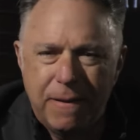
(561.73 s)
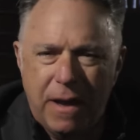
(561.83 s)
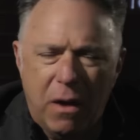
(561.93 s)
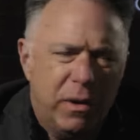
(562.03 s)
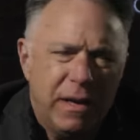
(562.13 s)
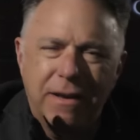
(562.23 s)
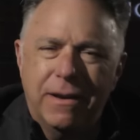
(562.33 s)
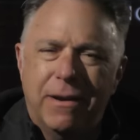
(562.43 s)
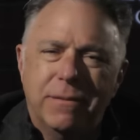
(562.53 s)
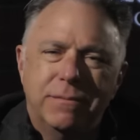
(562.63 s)
And what do you
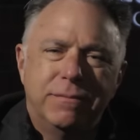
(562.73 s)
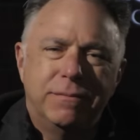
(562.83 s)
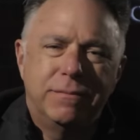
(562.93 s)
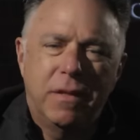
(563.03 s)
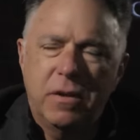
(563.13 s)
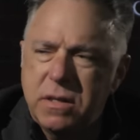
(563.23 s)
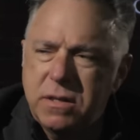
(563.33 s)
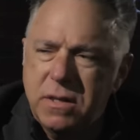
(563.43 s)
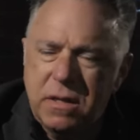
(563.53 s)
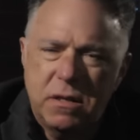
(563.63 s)
know? There's a
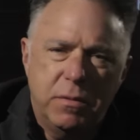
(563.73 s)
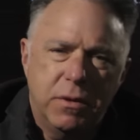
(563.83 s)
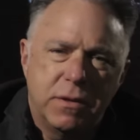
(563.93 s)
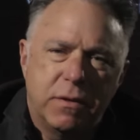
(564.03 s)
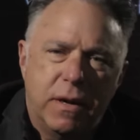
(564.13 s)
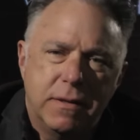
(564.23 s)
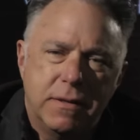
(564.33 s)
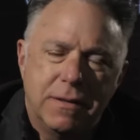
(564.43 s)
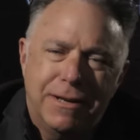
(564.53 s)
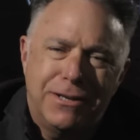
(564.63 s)
sex abuse
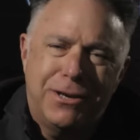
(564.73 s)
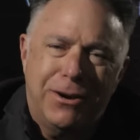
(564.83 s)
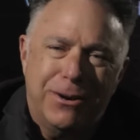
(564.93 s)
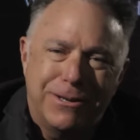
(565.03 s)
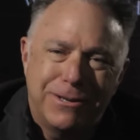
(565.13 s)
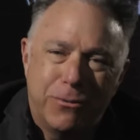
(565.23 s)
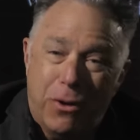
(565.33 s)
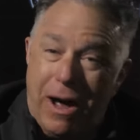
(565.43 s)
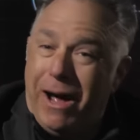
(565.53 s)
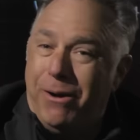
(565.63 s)
crisis in the church.
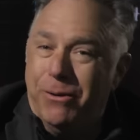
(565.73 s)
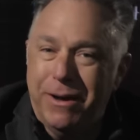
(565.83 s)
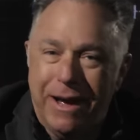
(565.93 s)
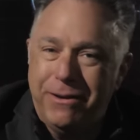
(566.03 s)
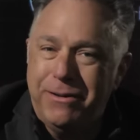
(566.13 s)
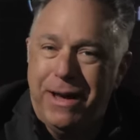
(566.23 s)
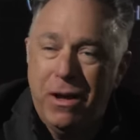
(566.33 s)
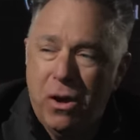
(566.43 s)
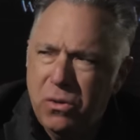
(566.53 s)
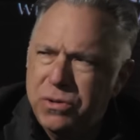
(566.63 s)
Wow. How did
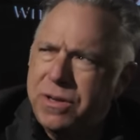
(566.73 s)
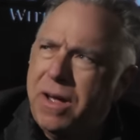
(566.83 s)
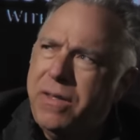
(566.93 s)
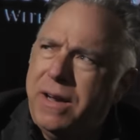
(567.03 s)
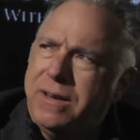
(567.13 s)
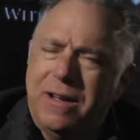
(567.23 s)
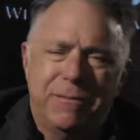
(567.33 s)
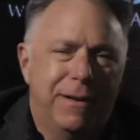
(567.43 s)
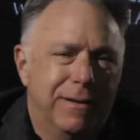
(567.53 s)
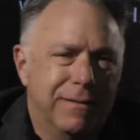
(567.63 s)
that? Who saw that
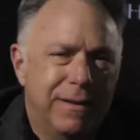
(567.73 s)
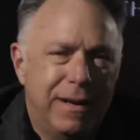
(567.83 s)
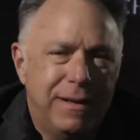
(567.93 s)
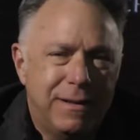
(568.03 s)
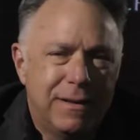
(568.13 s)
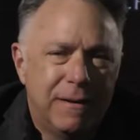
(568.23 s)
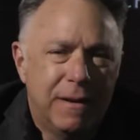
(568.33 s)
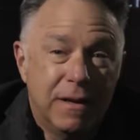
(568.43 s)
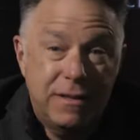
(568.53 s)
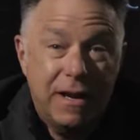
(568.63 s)
coming, right?
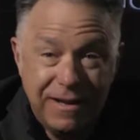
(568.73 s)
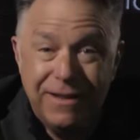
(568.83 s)
Send